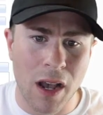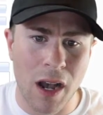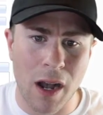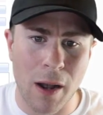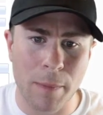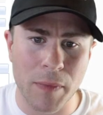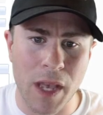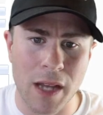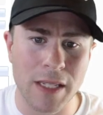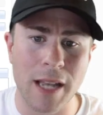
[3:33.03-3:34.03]

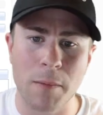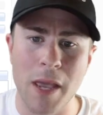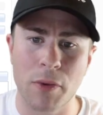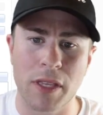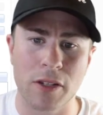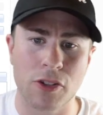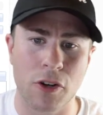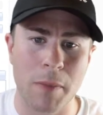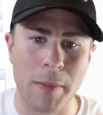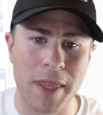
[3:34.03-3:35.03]
Contact made with the
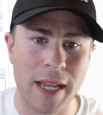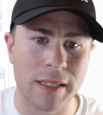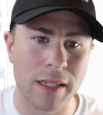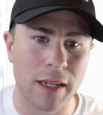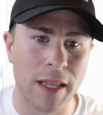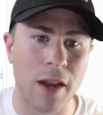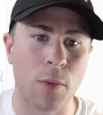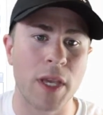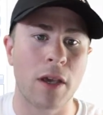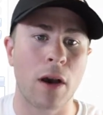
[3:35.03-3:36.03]
insured. Maybe that's it. There
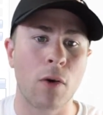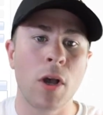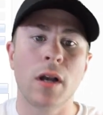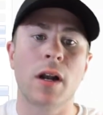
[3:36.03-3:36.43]
we go.